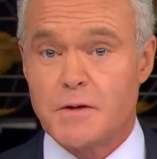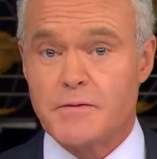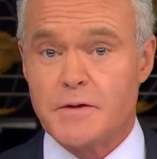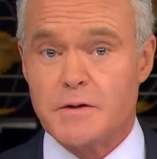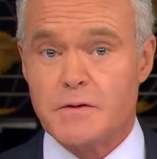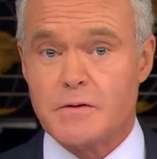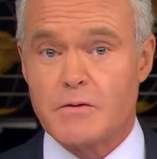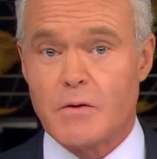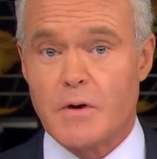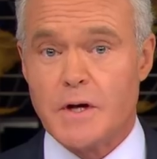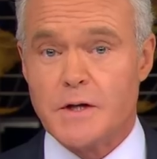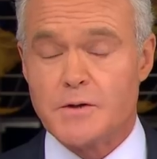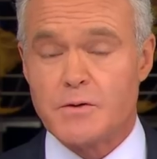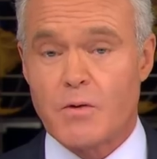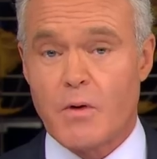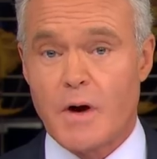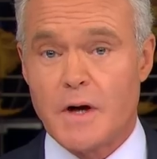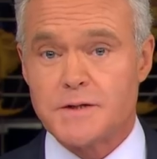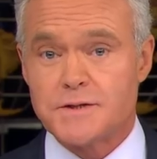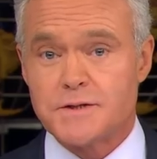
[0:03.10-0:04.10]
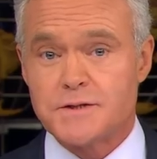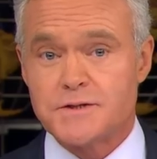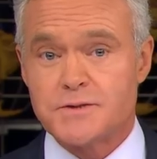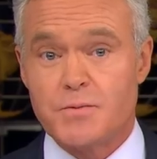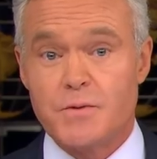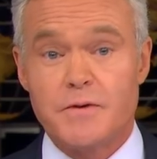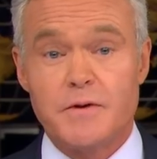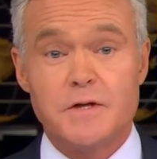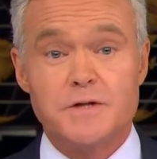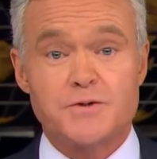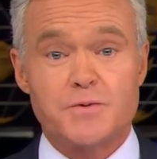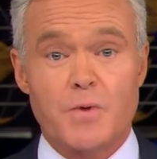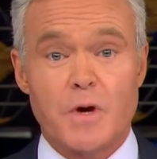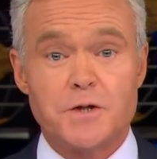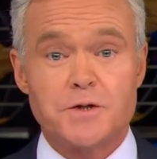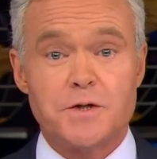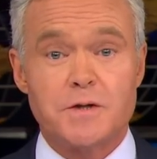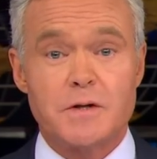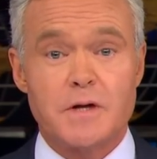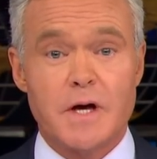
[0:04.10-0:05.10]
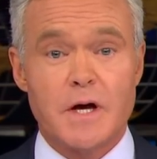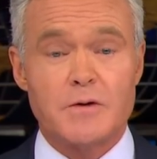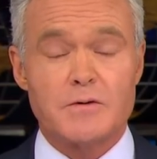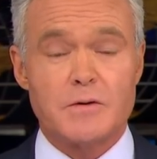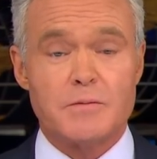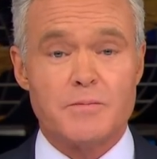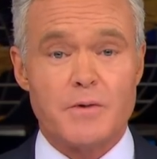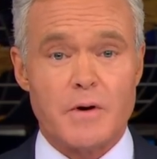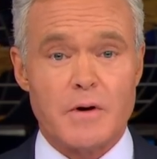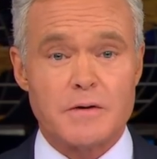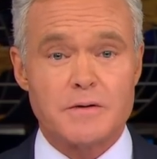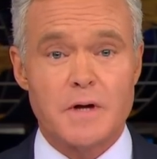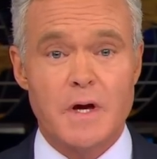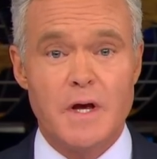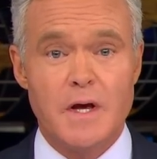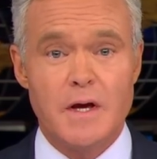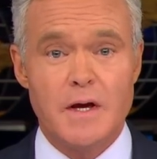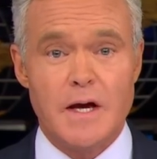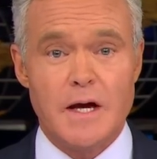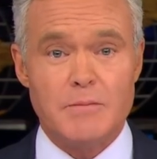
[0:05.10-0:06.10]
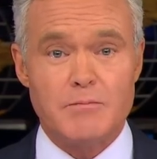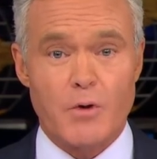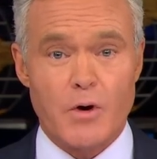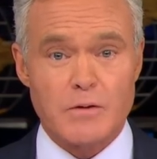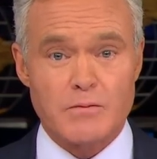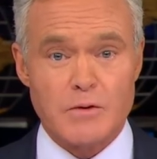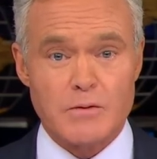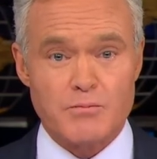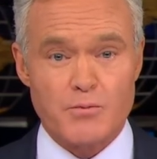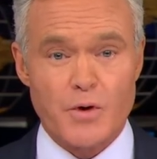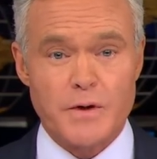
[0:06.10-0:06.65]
on the Ukraine crisis with his Russian counterpart, and Margaret